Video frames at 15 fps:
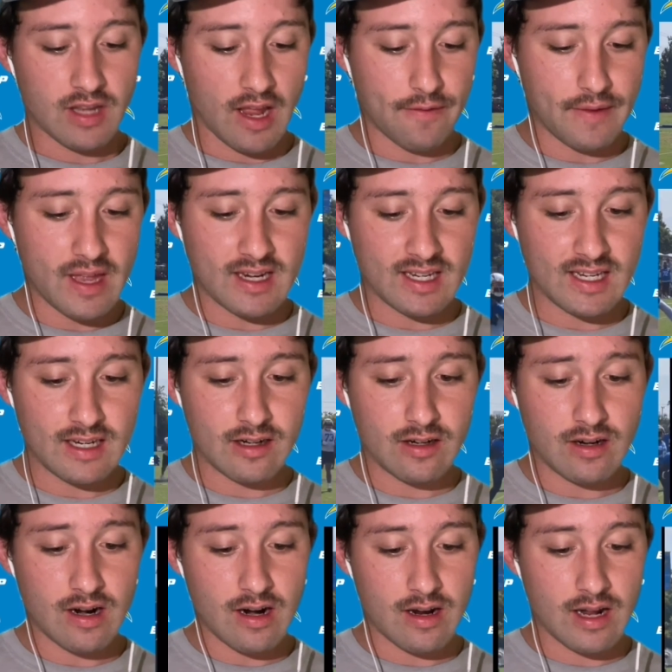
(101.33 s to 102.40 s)
And then
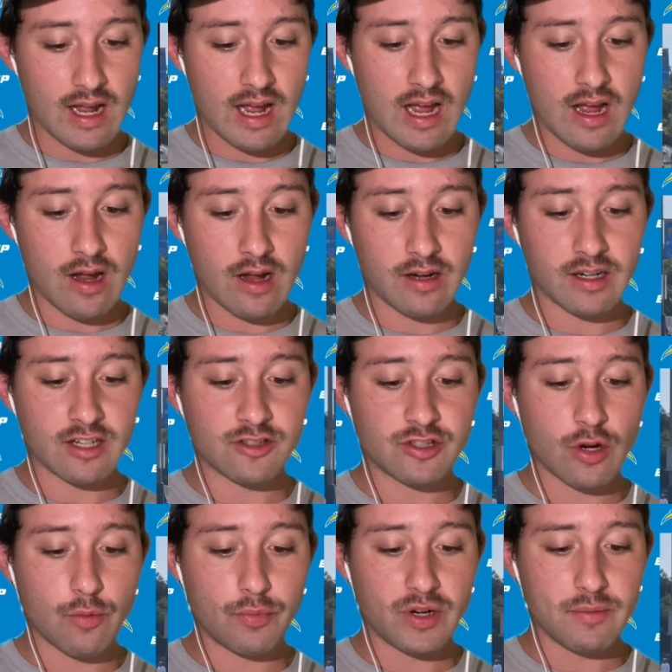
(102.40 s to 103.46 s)
here, I'm going to
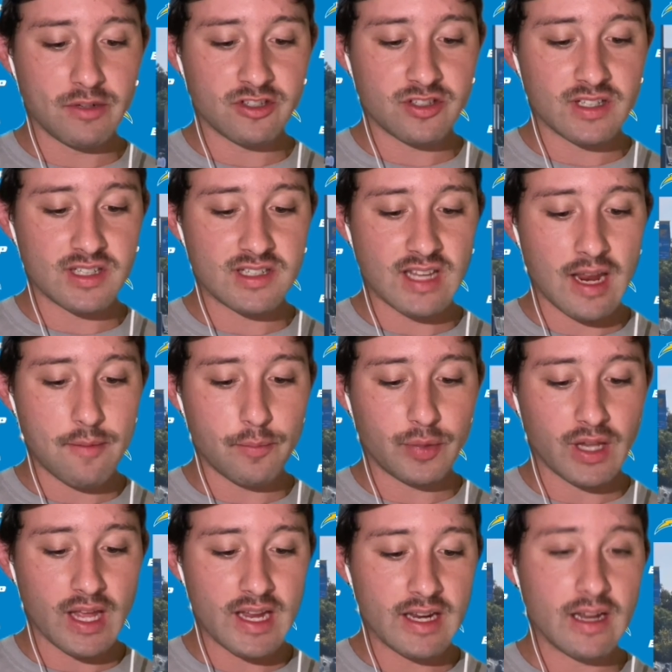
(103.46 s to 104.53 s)
show pretty much the same
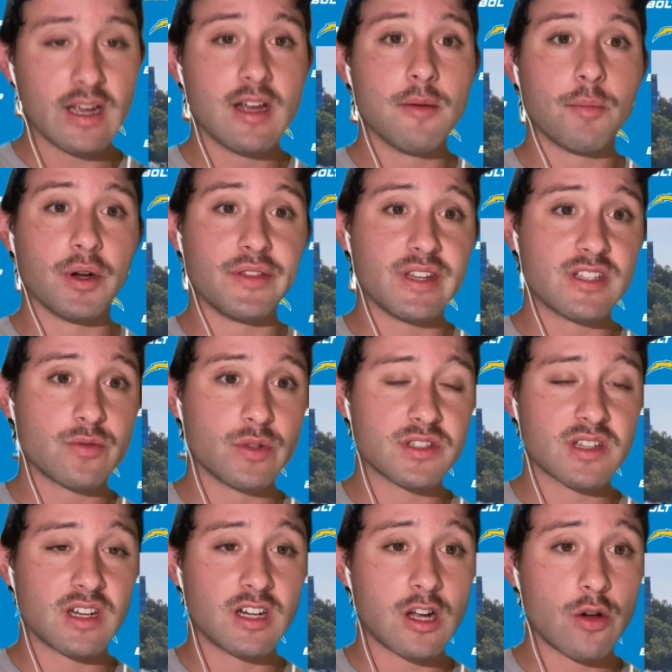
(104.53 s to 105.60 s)
play, but this one's
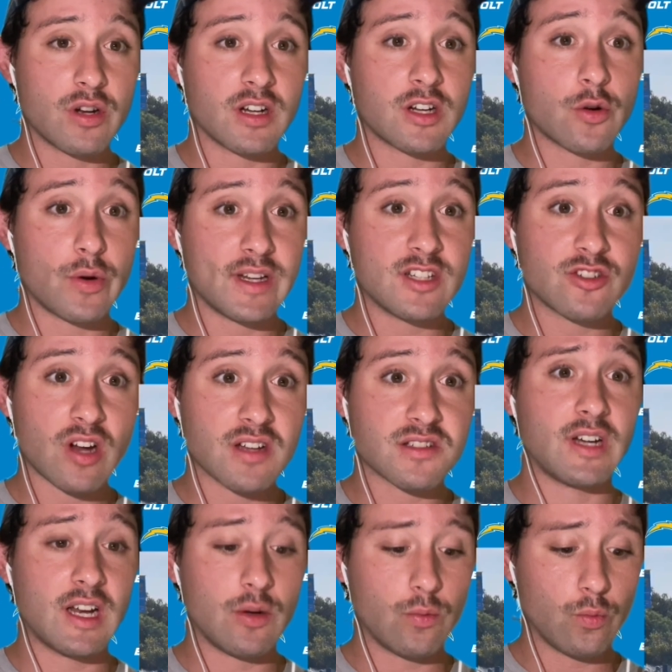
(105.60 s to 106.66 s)
going to go to Quentin
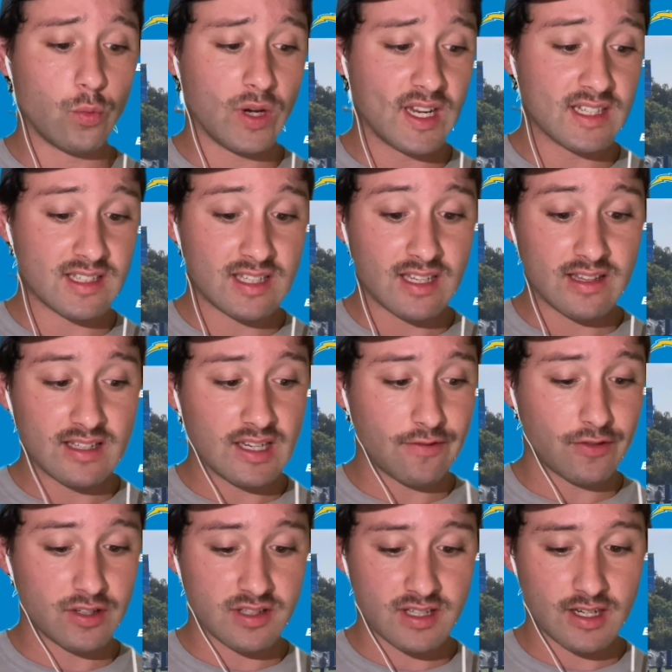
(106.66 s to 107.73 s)
Johnston, and we can see the
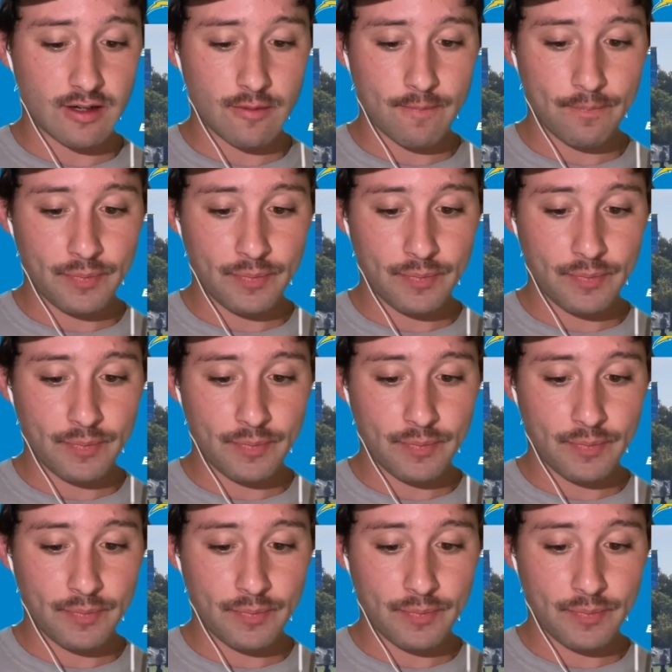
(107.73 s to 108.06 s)
difference here.